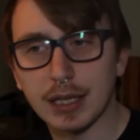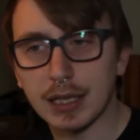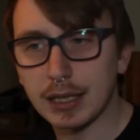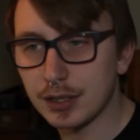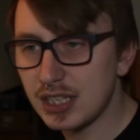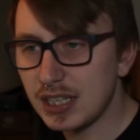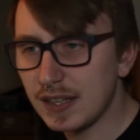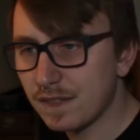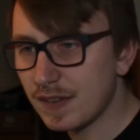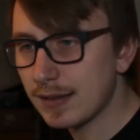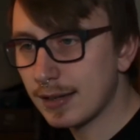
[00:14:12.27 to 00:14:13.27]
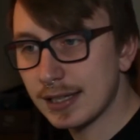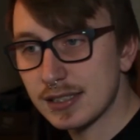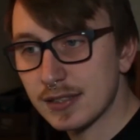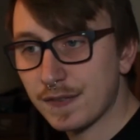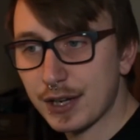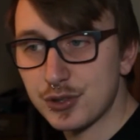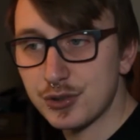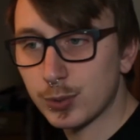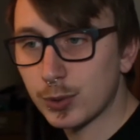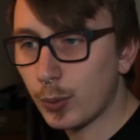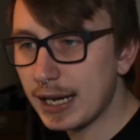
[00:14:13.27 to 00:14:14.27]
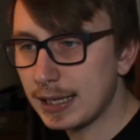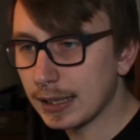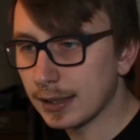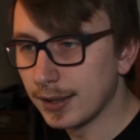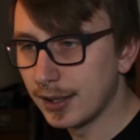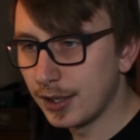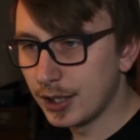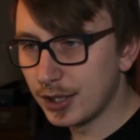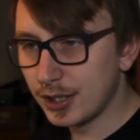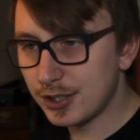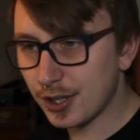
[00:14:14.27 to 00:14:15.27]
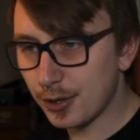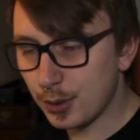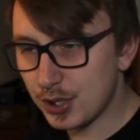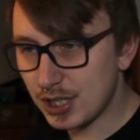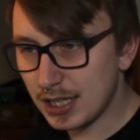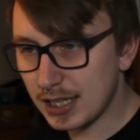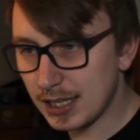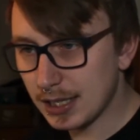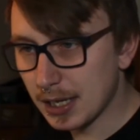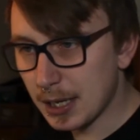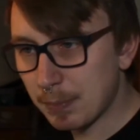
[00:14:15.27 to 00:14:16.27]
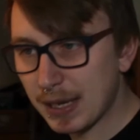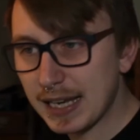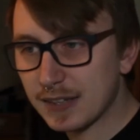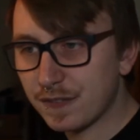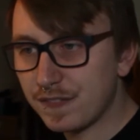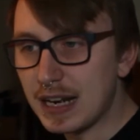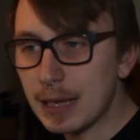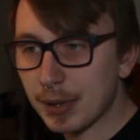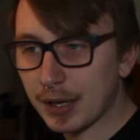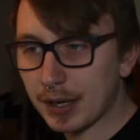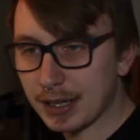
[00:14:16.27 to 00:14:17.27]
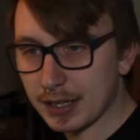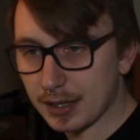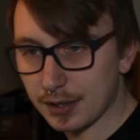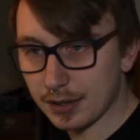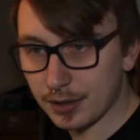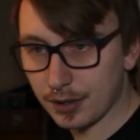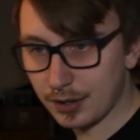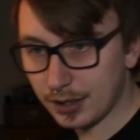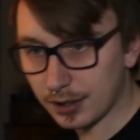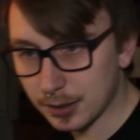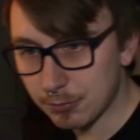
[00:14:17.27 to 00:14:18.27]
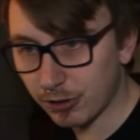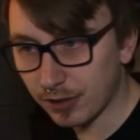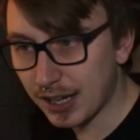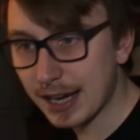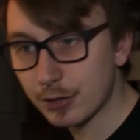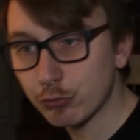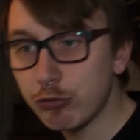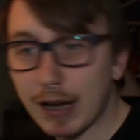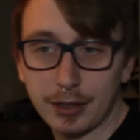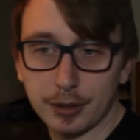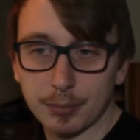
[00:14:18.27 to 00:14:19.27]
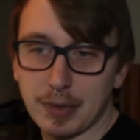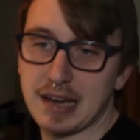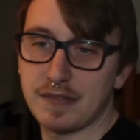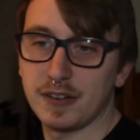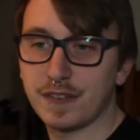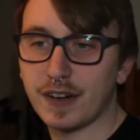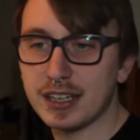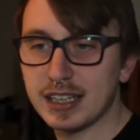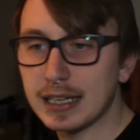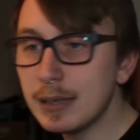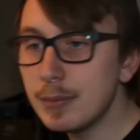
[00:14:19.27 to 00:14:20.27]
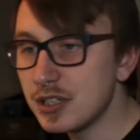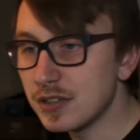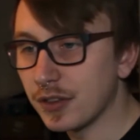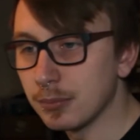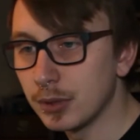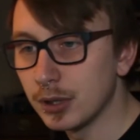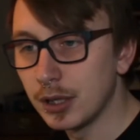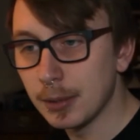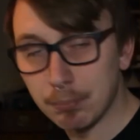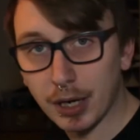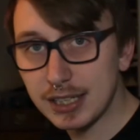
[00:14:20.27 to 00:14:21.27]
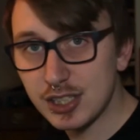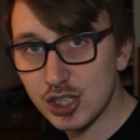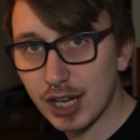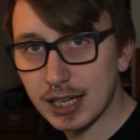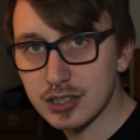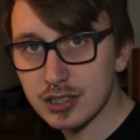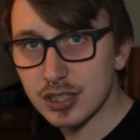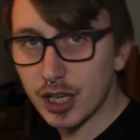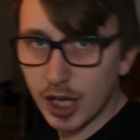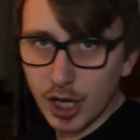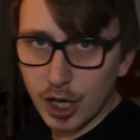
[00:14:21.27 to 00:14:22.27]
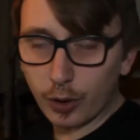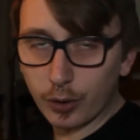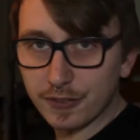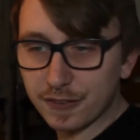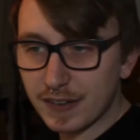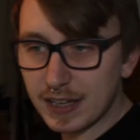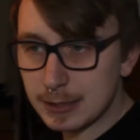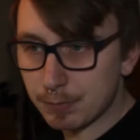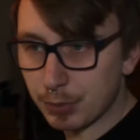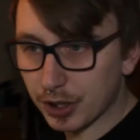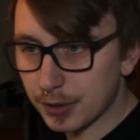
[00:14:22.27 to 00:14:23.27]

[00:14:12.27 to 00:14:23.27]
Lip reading: She feared his affections were waning, so she picked Philip and the younger brother at random after finding an image of them by chance on Facebook.